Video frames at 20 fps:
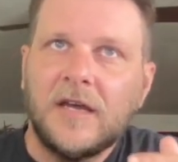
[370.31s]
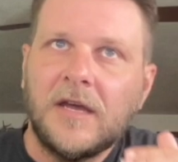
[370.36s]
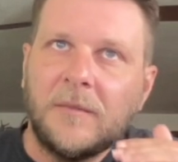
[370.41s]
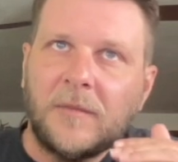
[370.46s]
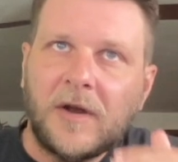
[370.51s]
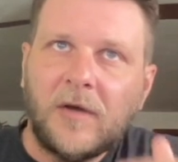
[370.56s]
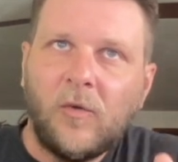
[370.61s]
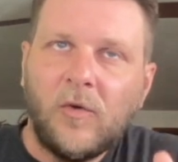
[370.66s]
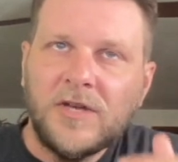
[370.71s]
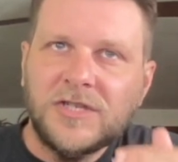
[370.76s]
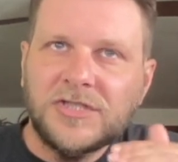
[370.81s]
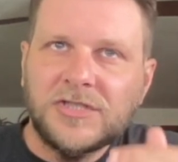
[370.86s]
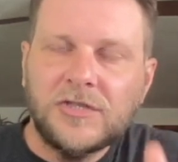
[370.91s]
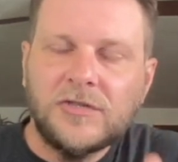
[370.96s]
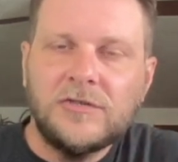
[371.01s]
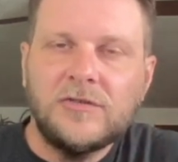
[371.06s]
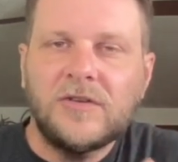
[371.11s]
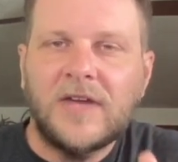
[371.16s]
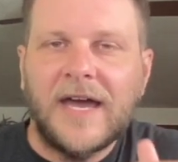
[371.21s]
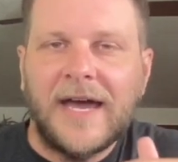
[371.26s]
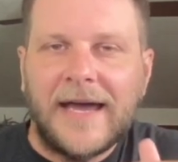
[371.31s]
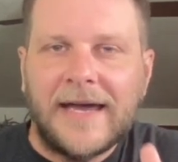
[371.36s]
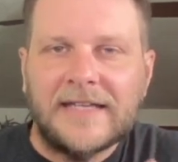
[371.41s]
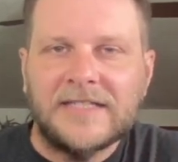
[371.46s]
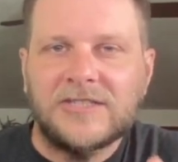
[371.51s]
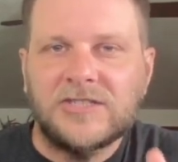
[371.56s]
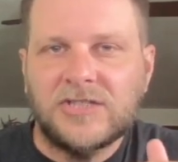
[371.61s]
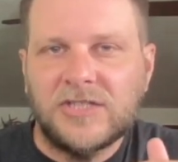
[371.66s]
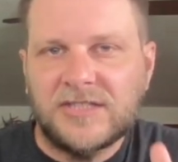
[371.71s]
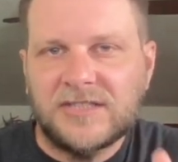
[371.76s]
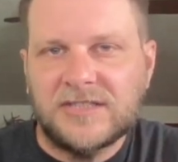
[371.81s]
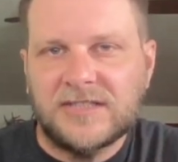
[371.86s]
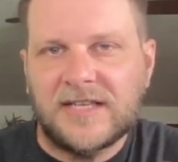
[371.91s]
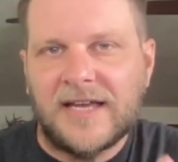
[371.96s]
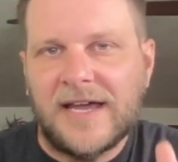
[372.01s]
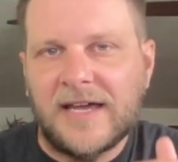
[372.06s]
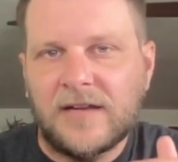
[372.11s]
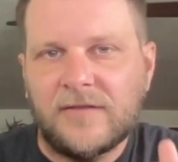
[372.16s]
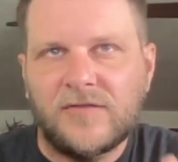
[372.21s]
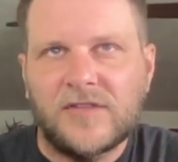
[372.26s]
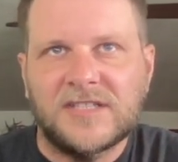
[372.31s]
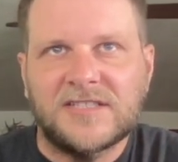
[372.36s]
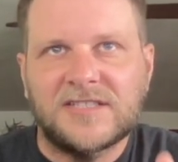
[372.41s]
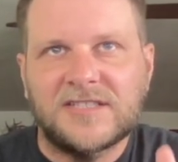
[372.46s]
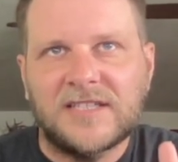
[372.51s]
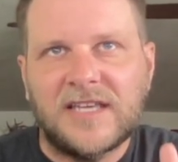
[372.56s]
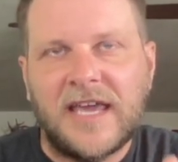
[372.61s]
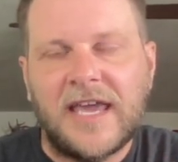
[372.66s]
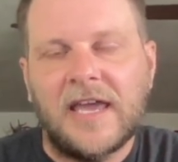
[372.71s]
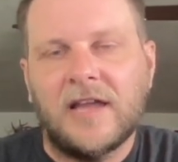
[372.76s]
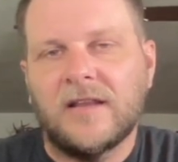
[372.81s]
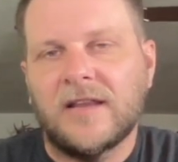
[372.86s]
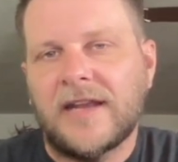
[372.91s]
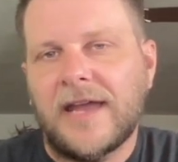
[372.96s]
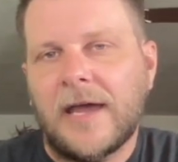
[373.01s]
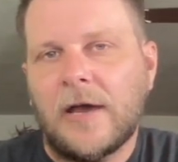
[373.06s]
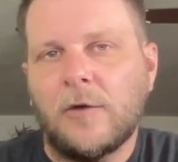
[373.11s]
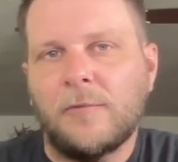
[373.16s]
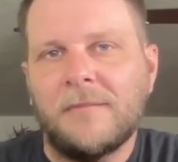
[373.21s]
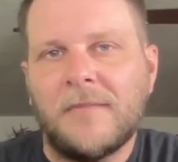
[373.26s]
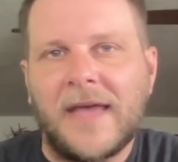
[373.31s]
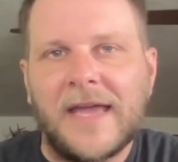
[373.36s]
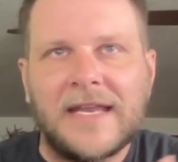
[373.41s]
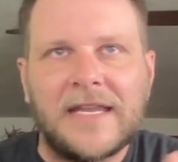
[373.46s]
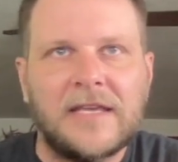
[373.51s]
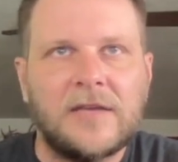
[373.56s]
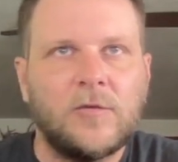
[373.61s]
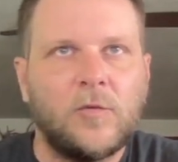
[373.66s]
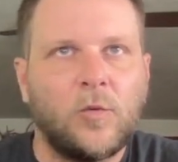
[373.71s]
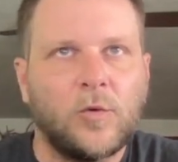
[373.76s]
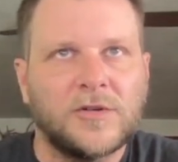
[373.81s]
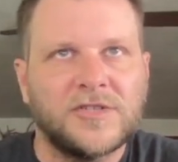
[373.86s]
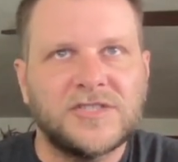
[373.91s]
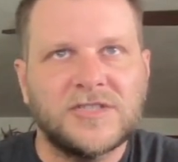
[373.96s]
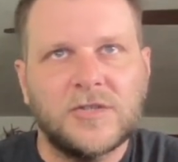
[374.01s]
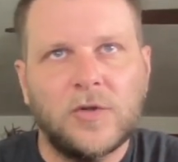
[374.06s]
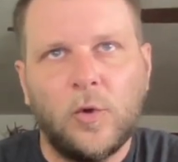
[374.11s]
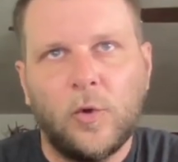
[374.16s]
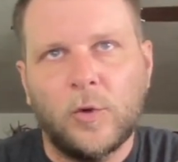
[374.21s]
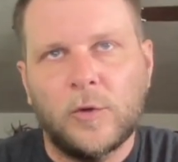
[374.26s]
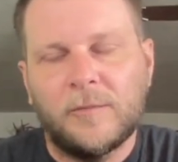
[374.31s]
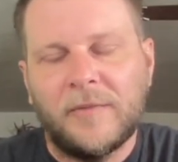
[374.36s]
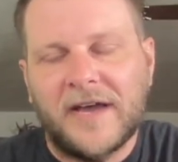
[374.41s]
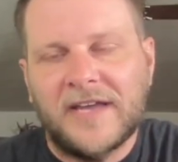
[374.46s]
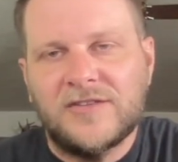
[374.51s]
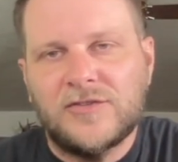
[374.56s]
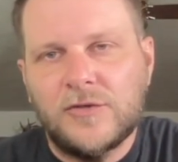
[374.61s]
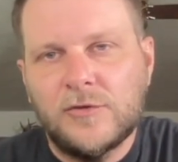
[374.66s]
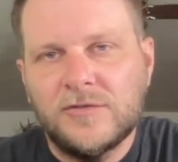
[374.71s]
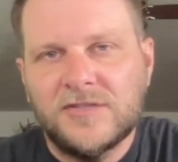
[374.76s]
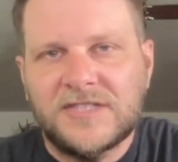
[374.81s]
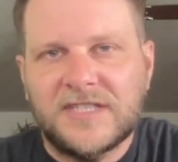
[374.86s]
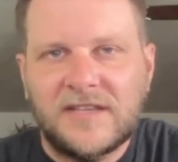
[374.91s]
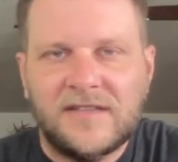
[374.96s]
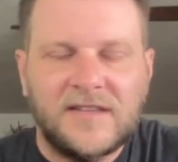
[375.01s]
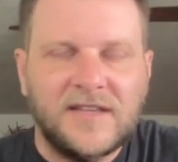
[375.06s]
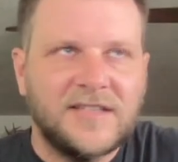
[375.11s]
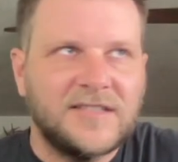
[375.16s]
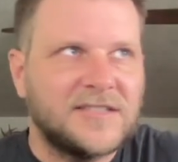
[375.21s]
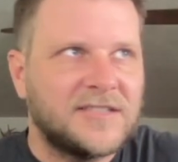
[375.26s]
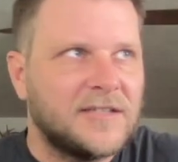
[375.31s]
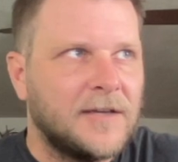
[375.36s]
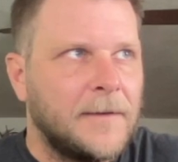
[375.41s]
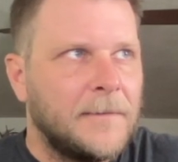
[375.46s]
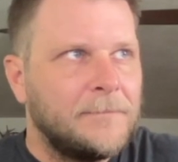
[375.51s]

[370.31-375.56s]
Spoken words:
But I want to show you guys just kind of the scale and how many were sold by using this